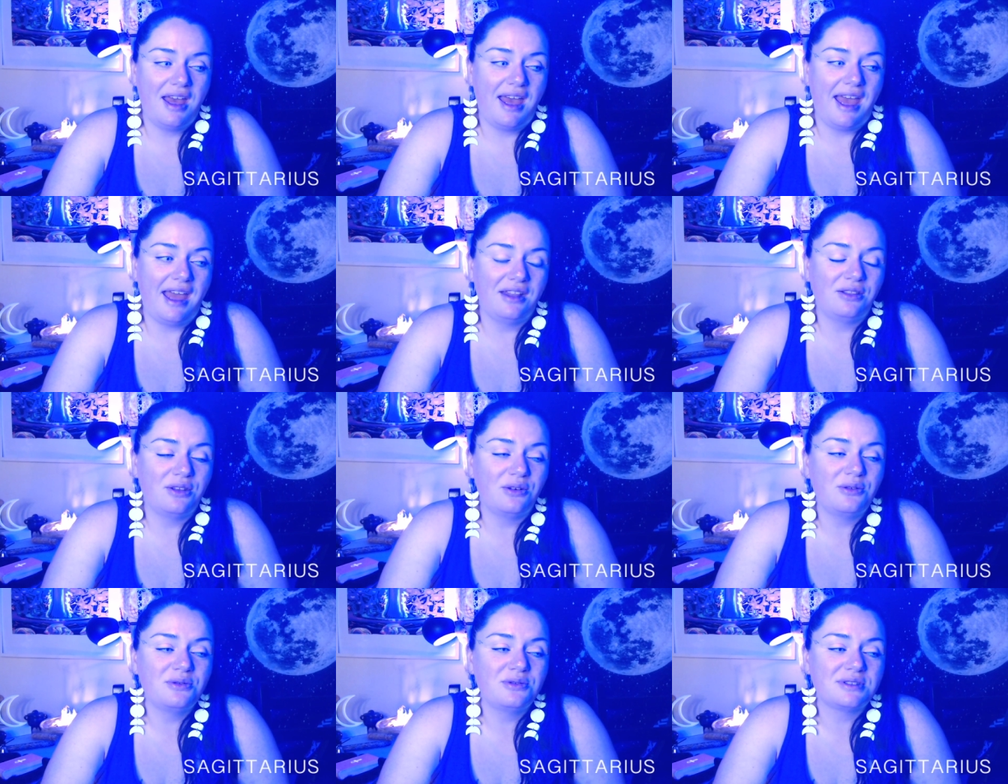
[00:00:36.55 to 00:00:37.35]
And
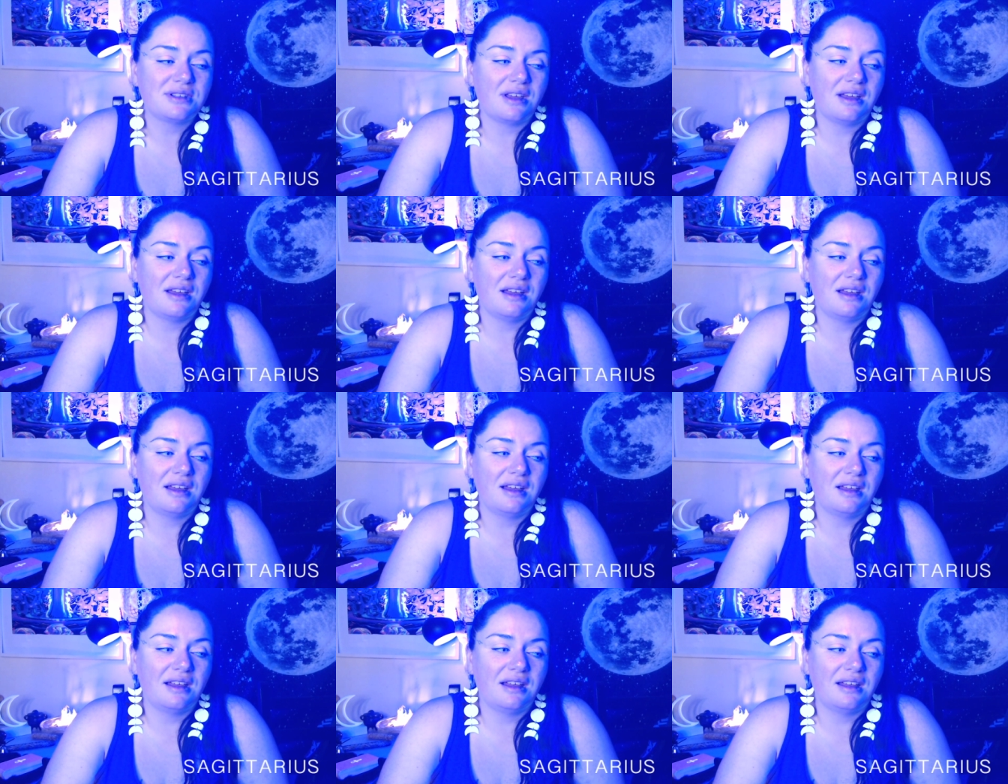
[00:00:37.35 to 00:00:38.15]
those
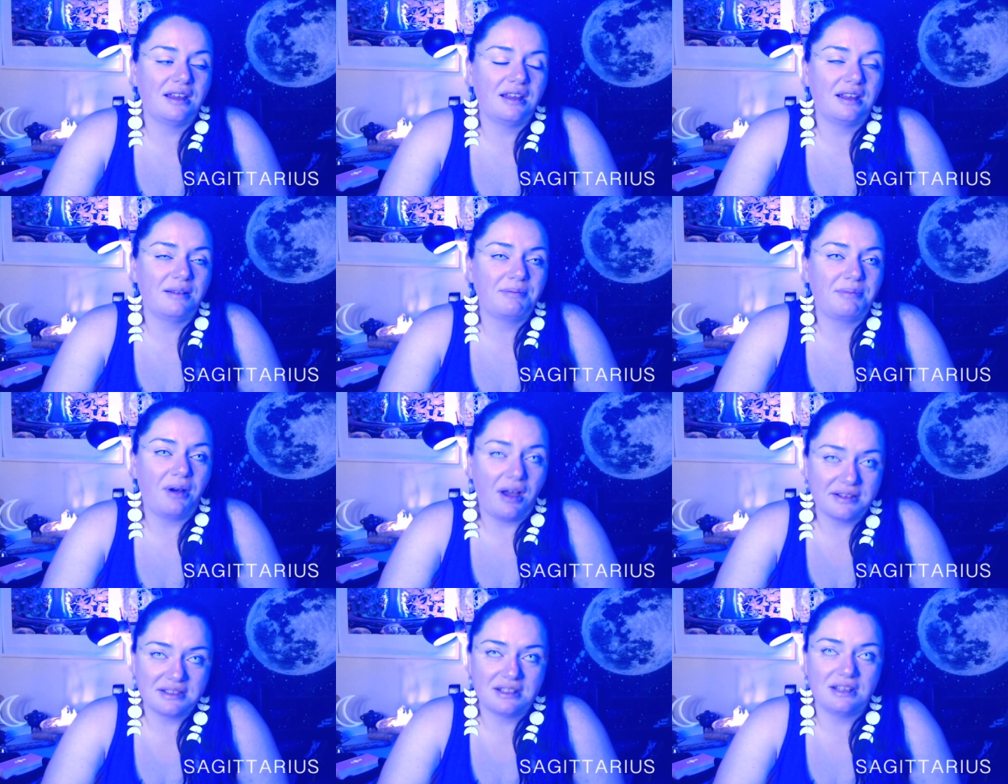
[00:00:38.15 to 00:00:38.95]

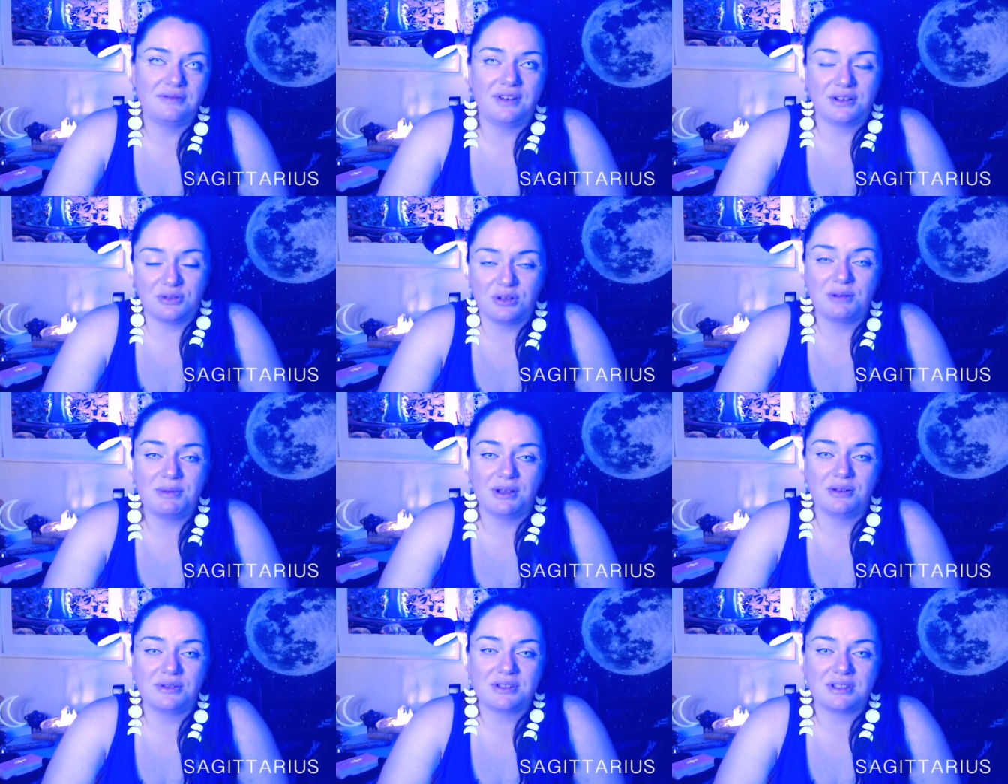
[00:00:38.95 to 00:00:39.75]
positive
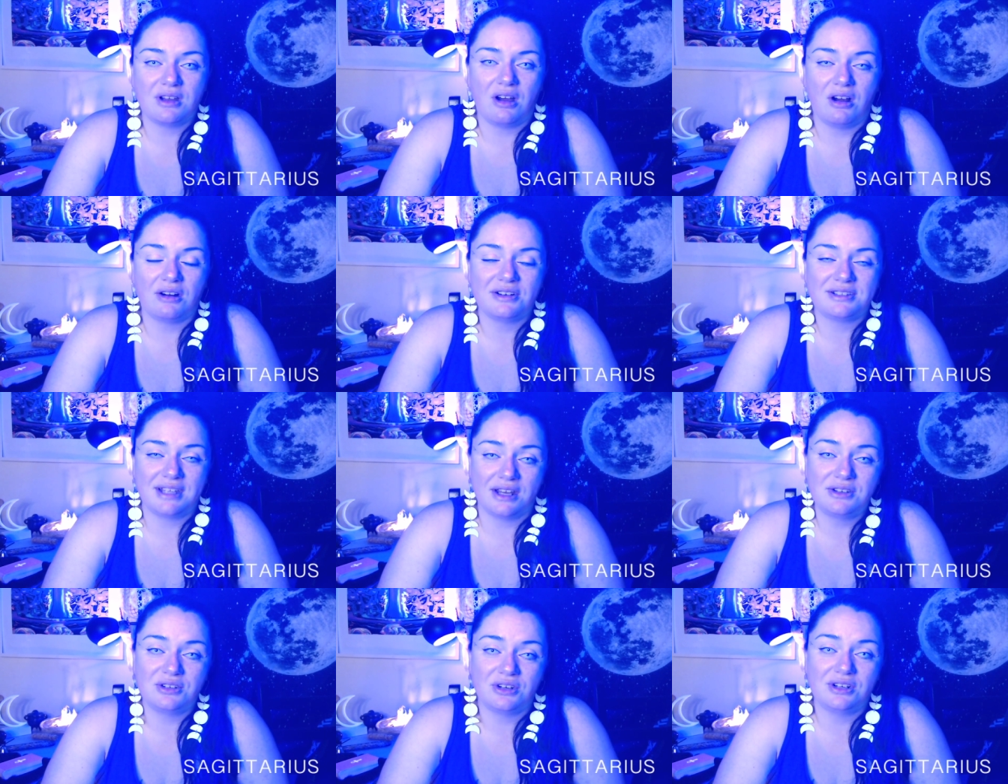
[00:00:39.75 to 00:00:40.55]
attributes are
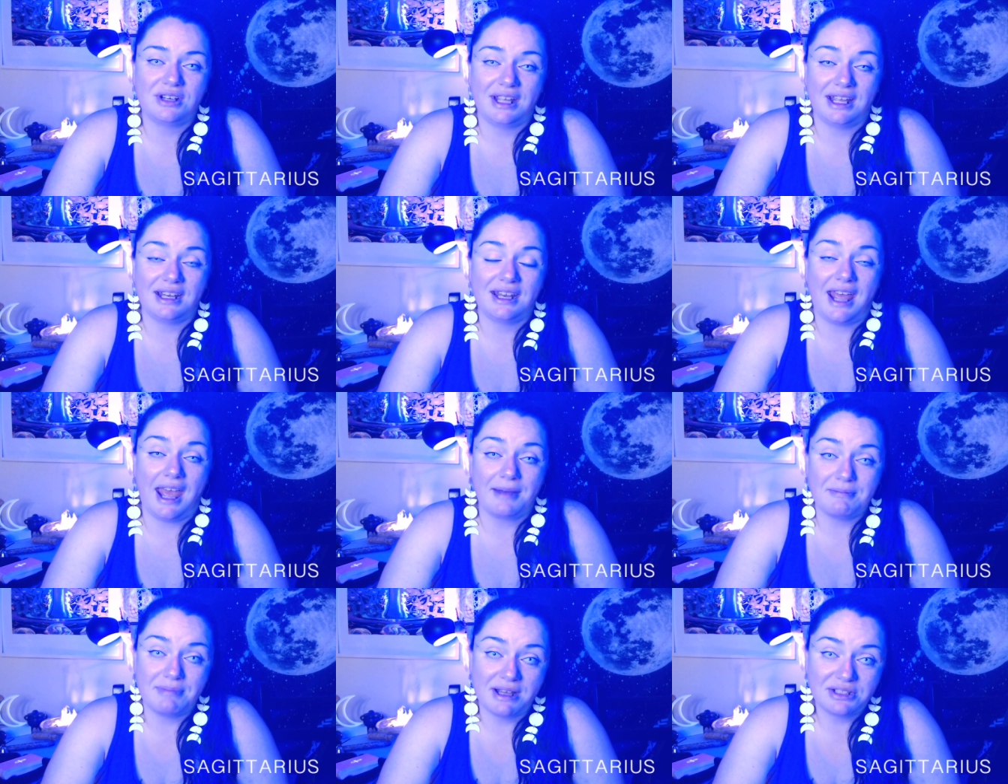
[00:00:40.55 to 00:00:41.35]
centered in
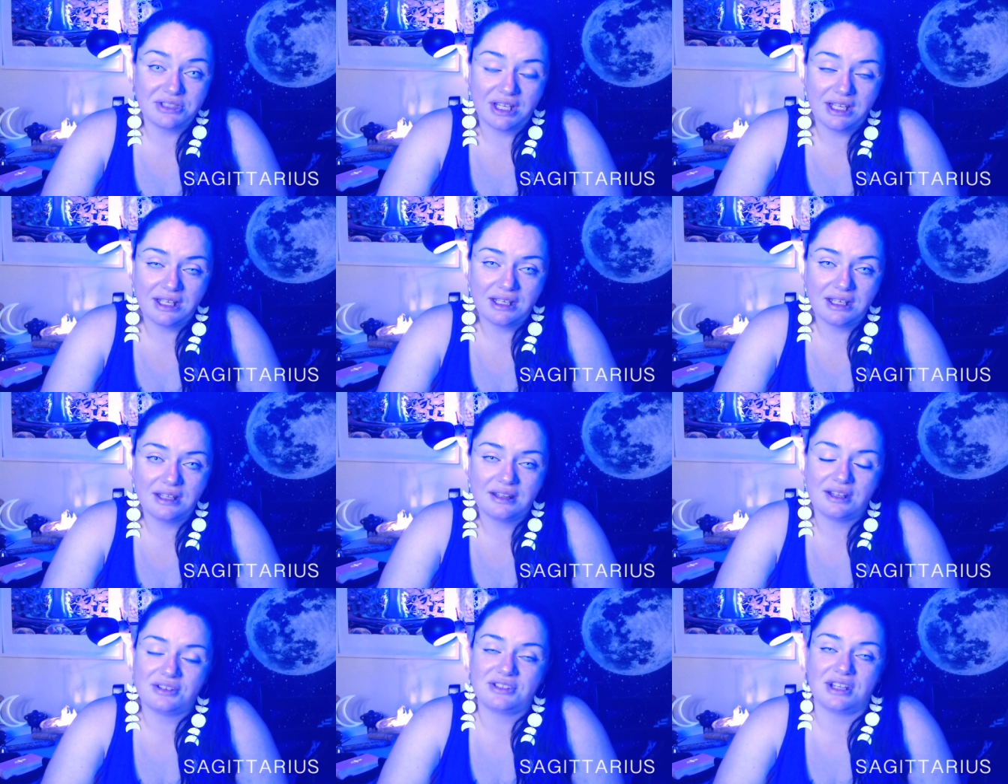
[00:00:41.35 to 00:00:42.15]
ambition,
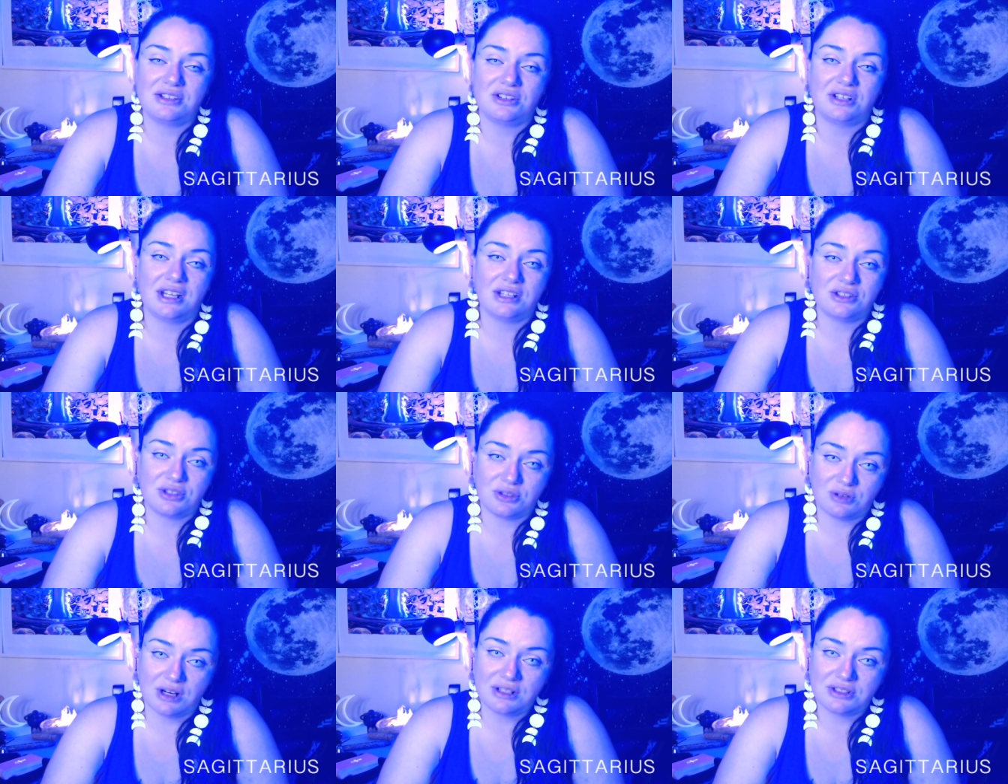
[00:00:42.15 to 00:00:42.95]
they're centered in
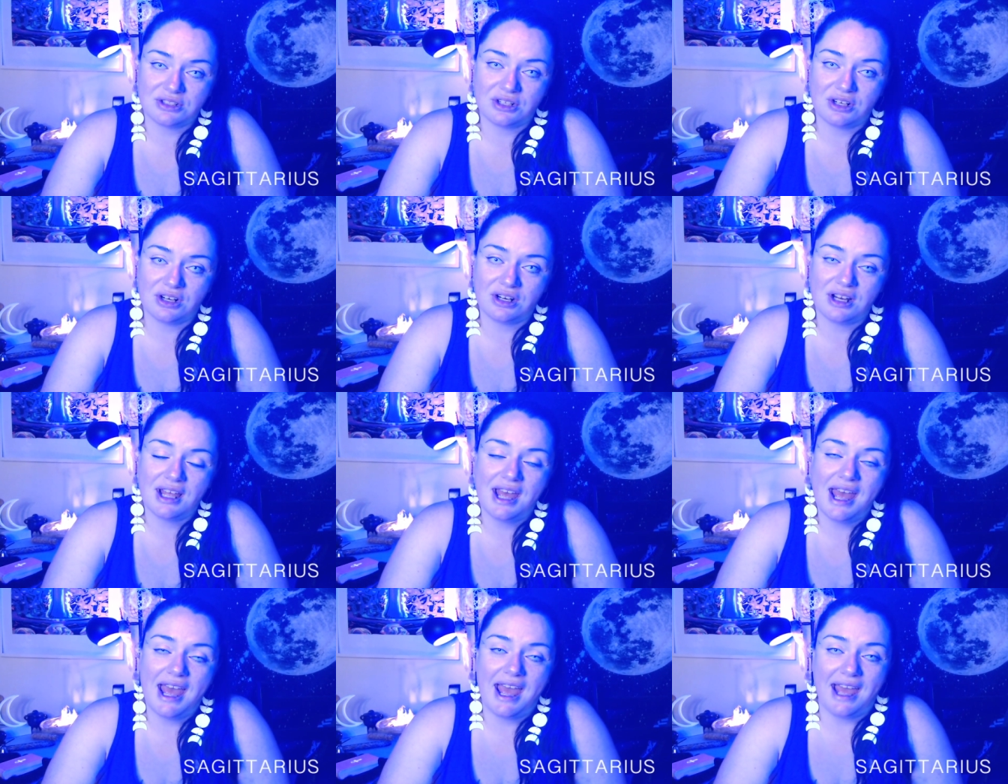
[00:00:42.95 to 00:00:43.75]
structure,
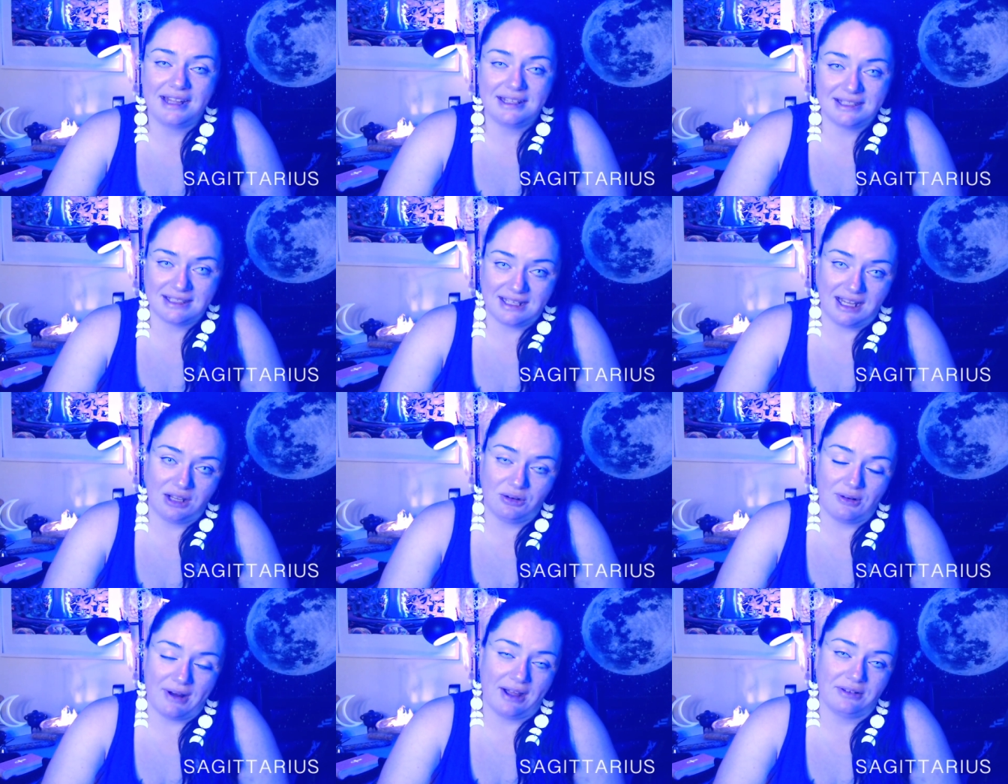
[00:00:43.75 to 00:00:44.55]
and staying
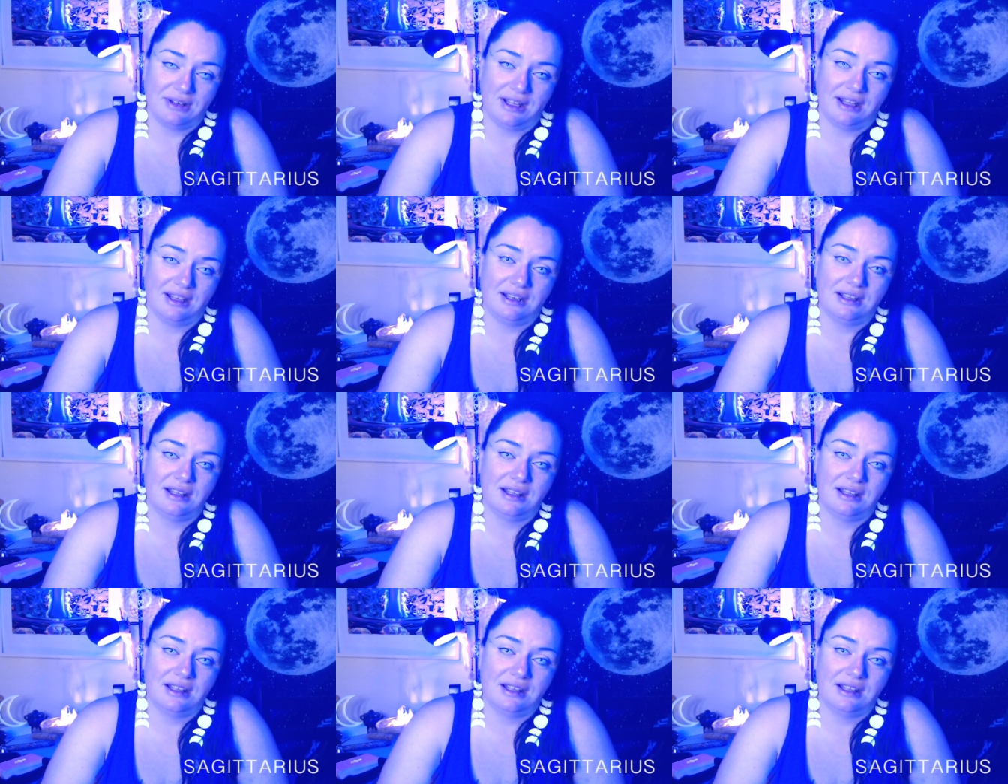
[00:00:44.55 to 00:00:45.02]
grounded.